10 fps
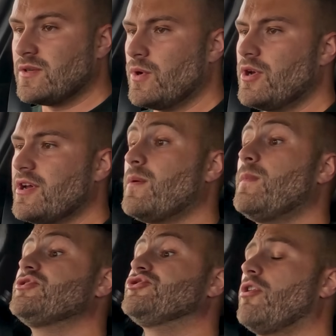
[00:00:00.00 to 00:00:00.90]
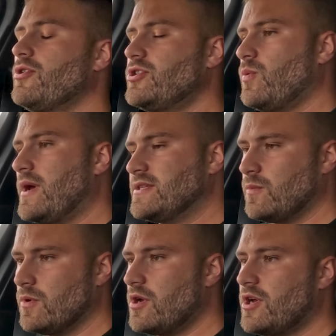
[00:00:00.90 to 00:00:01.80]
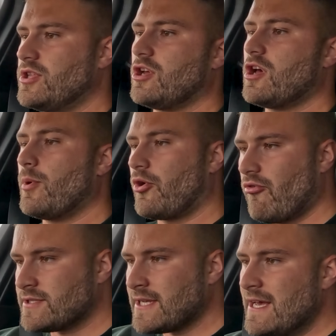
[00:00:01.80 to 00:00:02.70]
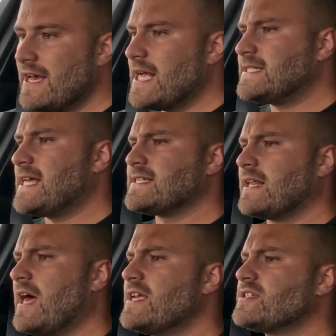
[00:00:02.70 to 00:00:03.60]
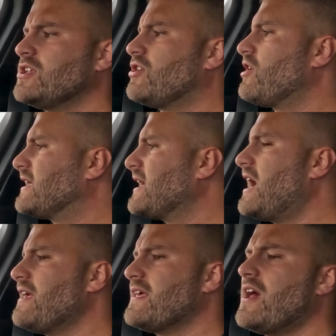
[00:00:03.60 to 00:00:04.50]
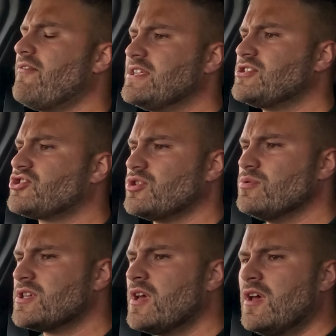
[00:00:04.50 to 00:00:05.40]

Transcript: work, and whilst you're on your way to work and you come across a set of lights and you've got a guy there in his suit,